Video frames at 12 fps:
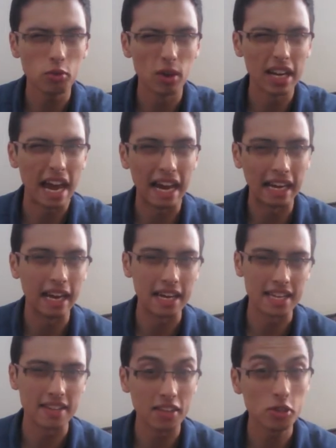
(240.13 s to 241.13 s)
one I
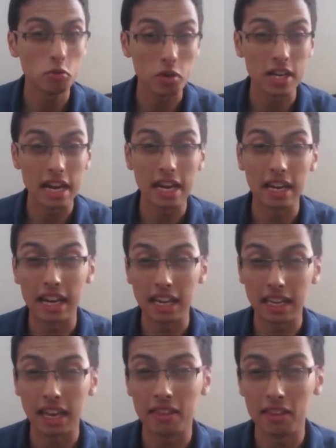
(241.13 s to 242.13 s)
like.
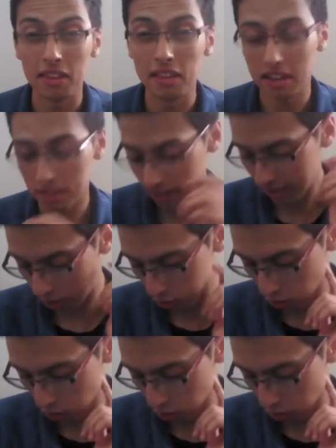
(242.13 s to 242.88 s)
And I think it's